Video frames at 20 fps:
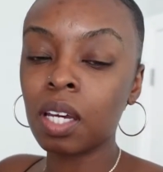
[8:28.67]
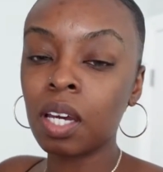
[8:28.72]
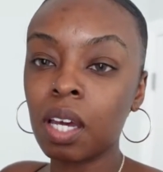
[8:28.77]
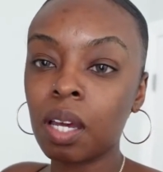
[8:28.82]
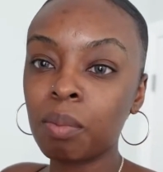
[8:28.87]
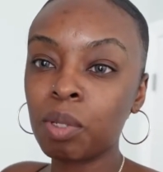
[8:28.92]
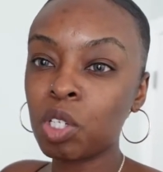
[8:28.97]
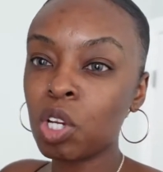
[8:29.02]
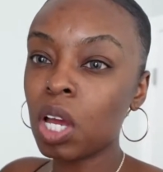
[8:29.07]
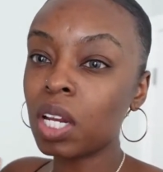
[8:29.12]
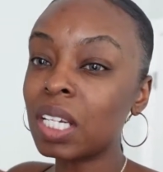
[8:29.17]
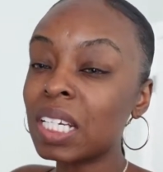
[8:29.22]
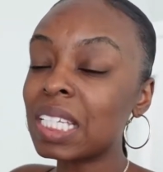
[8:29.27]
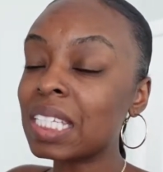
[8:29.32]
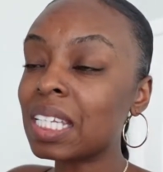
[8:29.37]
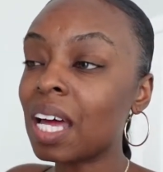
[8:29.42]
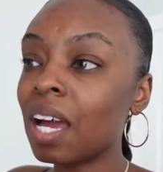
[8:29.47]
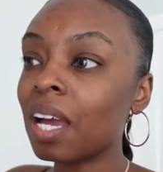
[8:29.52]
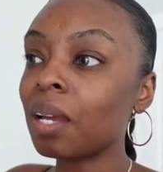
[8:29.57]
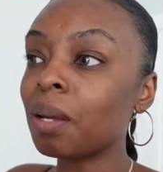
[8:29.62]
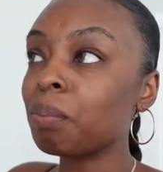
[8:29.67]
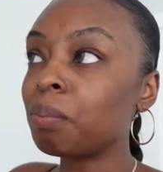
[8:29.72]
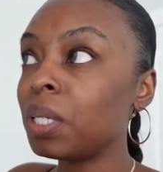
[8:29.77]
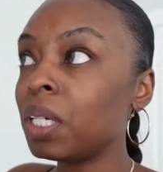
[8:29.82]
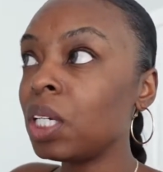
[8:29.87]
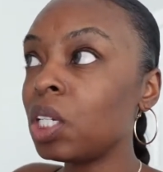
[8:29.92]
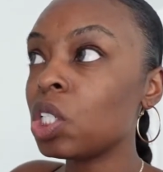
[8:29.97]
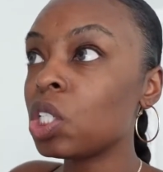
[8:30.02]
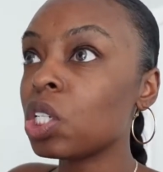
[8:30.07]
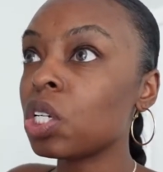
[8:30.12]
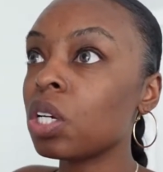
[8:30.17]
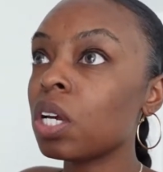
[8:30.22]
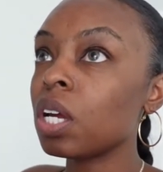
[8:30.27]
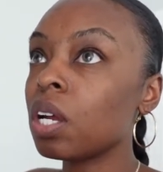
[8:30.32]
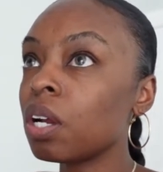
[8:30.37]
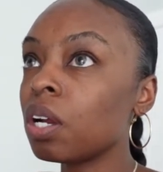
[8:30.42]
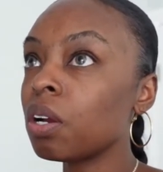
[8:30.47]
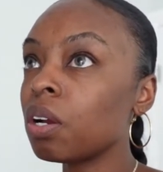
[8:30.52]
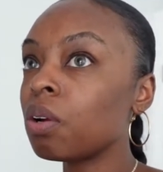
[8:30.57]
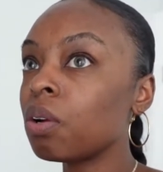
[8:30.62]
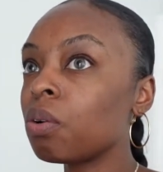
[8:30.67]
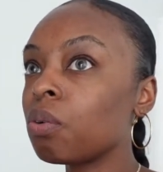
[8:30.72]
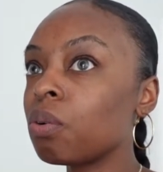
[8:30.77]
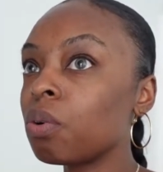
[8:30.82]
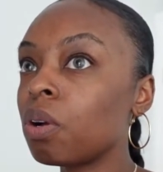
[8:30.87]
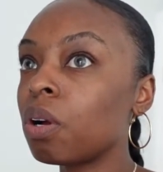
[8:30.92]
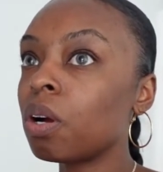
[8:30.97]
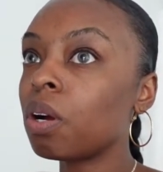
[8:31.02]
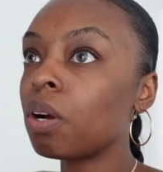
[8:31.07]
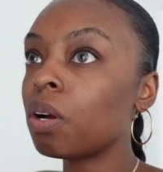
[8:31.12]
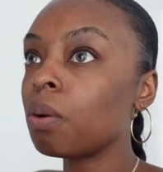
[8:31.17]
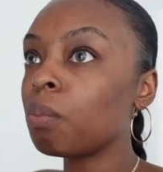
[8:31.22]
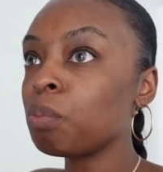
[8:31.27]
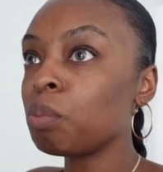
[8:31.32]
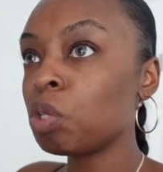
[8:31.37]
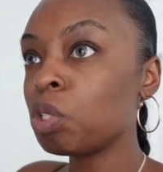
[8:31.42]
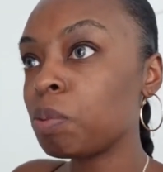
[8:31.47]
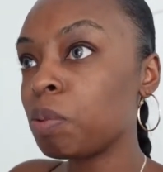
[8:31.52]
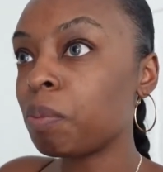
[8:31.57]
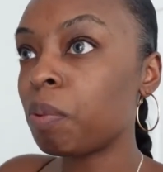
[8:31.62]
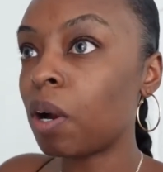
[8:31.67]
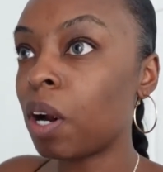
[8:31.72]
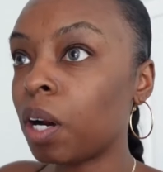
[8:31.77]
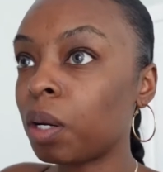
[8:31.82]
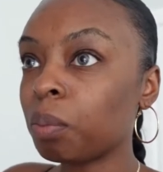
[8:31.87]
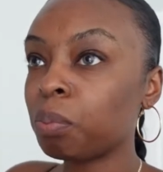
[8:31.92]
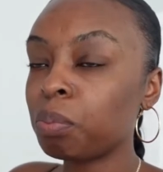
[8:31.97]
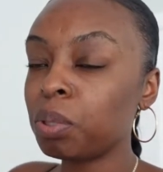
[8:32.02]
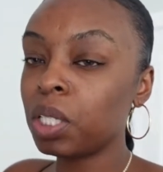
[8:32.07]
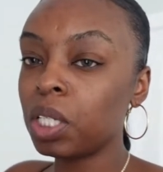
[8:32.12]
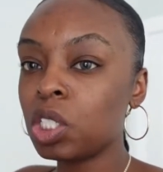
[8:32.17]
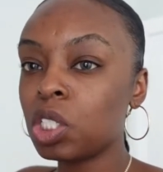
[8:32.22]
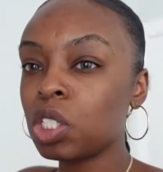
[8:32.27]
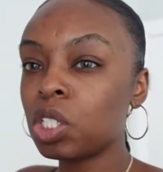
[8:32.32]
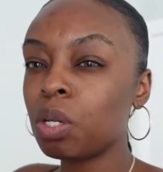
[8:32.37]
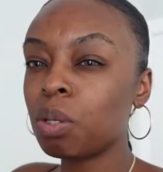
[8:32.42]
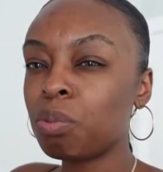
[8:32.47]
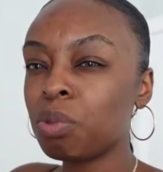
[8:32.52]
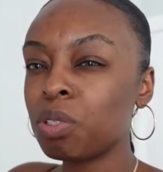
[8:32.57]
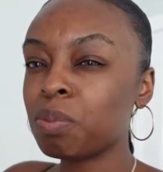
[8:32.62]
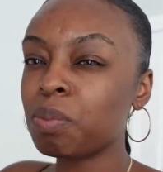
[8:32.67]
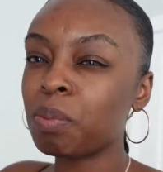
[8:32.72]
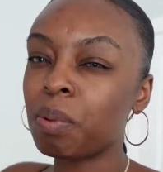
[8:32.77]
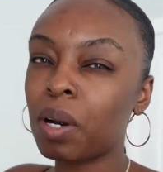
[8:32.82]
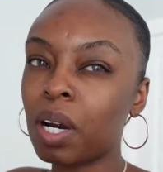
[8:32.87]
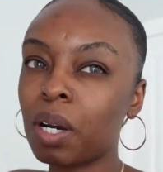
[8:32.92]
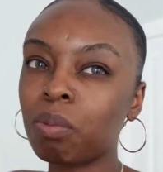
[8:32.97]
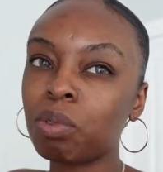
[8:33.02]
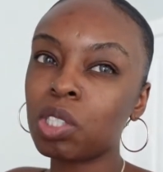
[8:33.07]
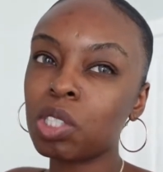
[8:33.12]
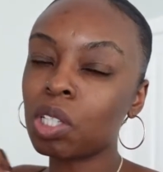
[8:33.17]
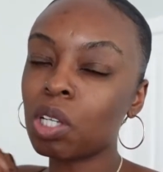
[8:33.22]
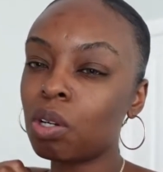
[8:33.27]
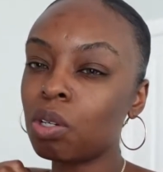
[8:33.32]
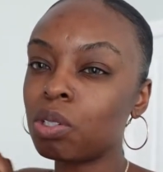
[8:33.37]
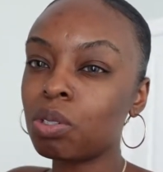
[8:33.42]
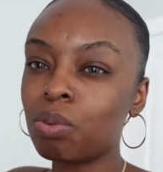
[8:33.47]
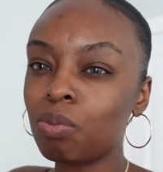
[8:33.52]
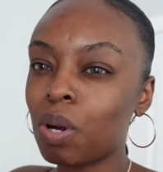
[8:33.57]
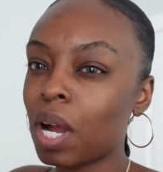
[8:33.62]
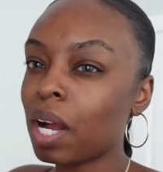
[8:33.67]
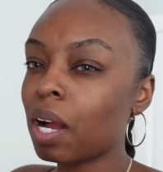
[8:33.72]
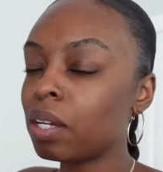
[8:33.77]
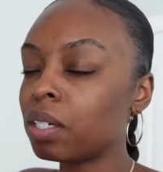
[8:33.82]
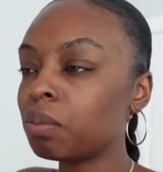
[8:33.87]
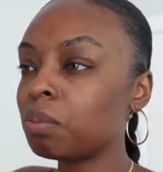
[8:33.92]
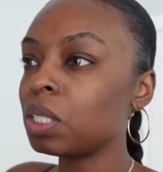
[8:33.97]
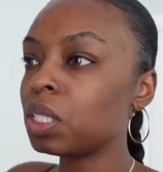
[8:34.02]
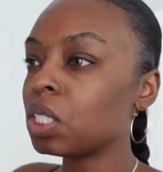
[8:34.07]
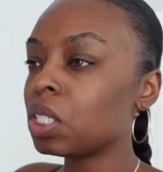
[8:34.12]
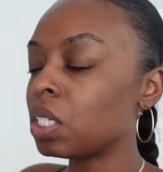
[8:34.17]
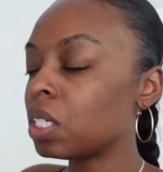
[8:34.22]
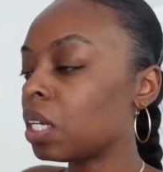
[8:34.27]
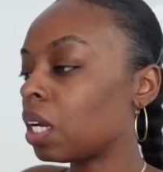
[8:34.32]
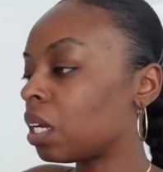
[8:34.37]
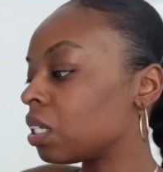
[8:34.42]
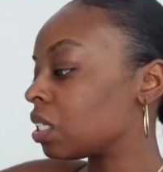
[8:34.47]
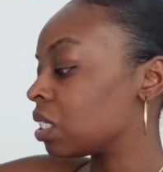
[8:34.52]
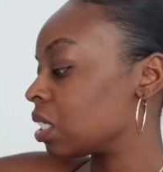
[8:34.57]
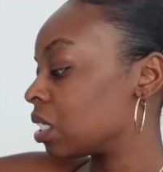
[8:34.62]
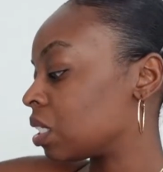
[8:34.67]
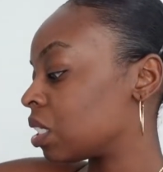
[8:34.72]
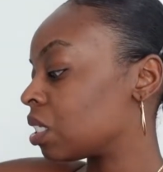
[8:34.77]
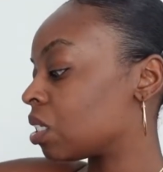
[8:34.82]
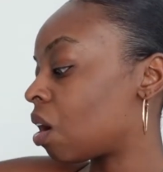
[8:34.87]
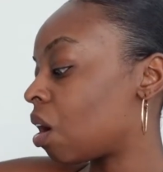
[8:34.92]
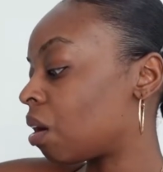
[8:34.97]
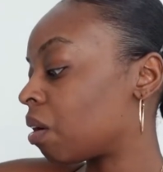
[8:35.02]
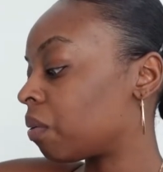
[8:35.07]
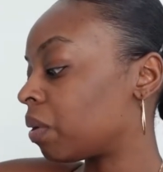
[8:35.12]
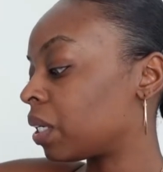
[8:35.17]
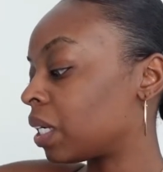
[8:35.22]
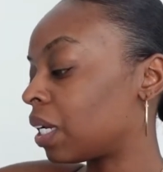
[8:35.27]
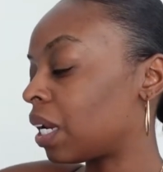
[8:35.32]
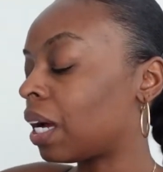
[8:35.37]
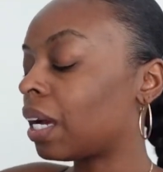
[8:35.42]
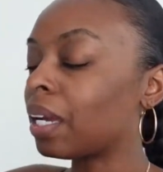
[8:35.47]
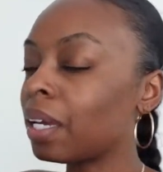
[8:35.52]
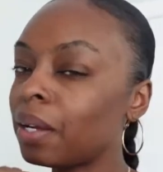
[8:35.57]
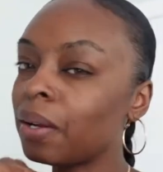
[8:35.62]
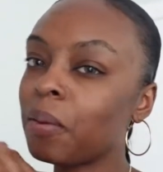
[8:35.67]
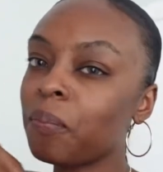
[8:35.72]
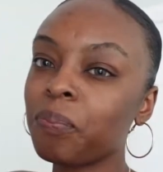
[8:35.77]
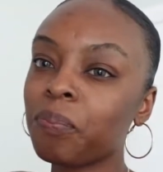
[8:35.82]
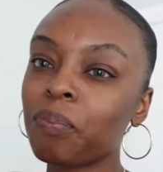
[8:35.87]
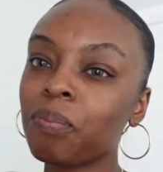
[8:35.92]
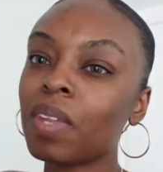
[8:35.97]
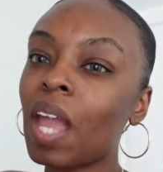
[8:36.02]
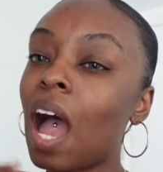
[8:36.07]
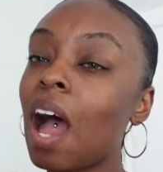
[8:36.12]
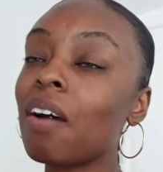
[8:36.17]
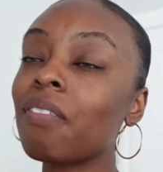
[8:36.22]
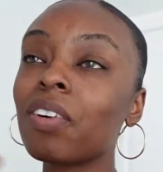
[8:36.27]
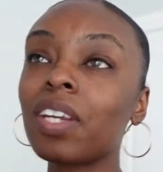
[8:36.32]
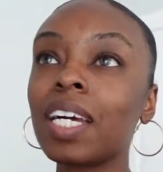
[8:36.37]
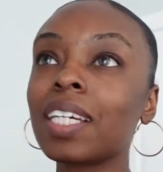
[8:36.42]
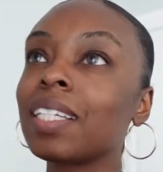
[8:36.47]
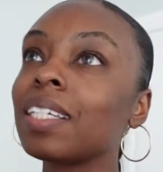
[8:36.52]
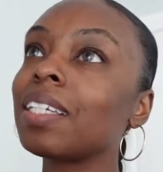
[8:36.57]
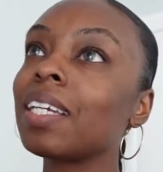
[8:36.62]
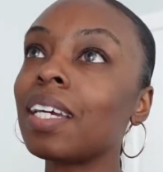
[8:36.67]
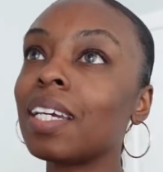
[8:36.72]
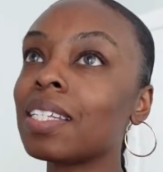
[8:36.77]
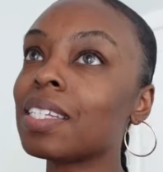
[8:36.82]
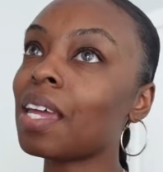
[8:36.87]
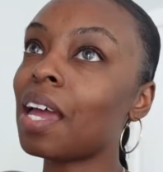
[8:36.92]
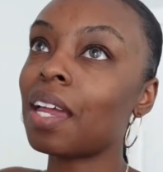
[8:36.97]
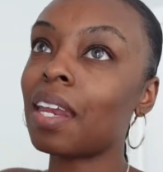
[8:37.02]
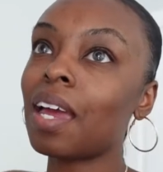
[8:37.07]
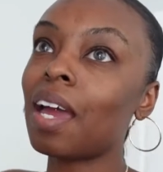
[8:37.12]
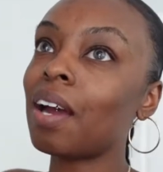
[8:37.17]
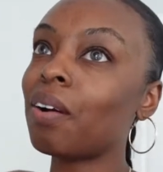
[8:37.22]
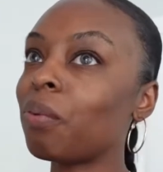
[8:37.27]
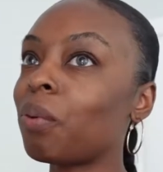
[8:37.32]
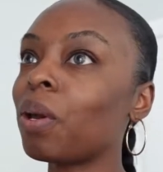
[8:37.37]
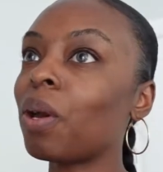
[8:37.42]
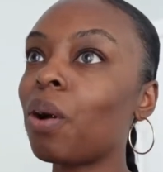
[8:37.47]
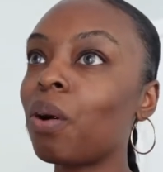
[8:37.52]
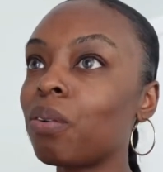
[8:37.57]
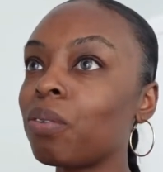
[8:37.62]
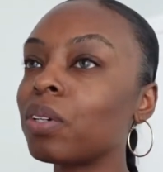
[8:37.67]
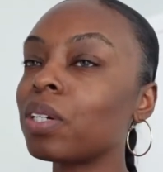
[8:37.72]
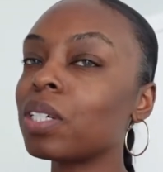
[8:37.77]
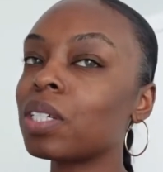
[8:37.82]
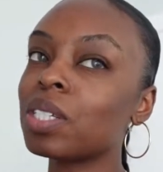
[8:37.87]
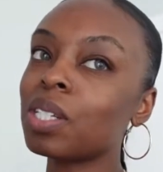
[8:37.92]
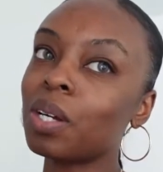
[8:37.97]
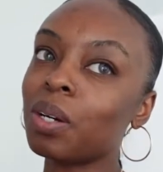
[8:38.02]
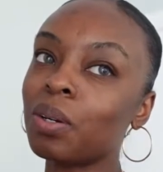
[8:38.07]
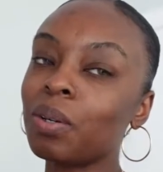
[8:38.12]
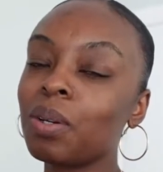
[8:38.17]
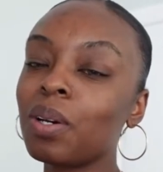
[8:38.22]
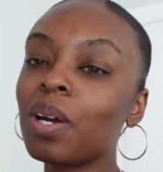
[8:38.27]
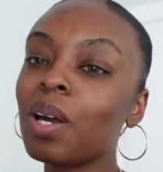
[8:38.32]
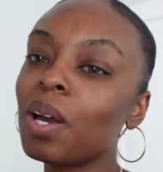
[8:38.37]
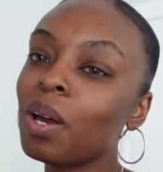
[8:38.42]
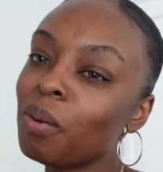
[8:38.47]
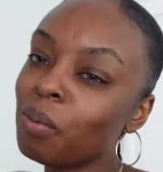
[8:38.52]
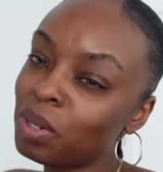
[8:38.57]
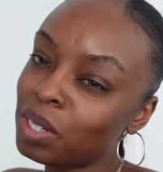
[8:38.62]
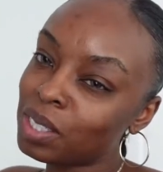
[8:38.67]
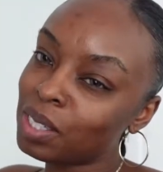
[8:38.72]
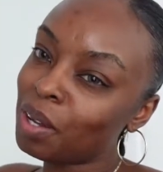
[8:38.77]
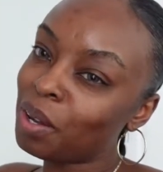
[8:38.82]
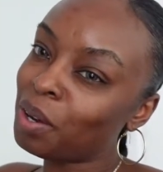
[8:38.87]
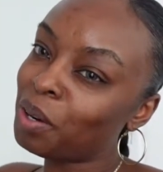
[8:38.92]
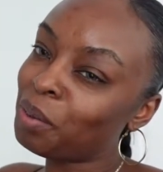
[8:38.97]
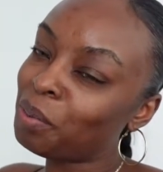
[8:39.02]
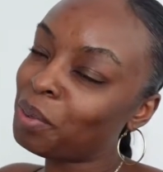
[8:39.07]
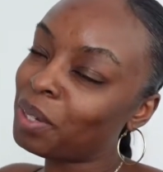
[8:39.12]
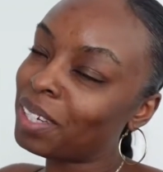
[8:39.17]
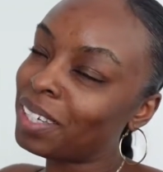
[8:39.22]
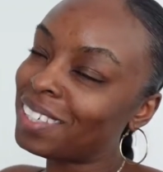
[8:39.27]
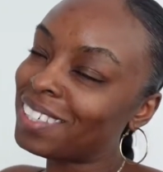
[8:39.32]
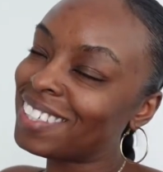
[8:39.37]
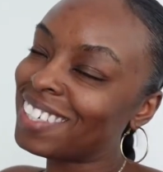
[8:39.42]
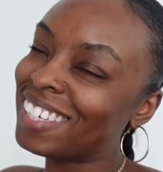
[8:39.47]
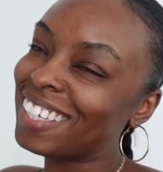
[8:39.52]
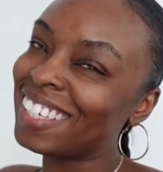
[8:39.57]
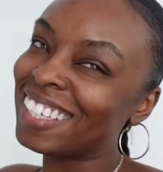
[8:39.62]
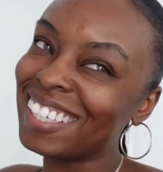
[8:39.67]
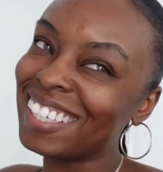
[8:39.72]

I've been trying to decide beach, amusement park. We're just gonna rock out the beach today since it's already like, I feel like the day is kind of halfway over, so we're just gonna go to the beach.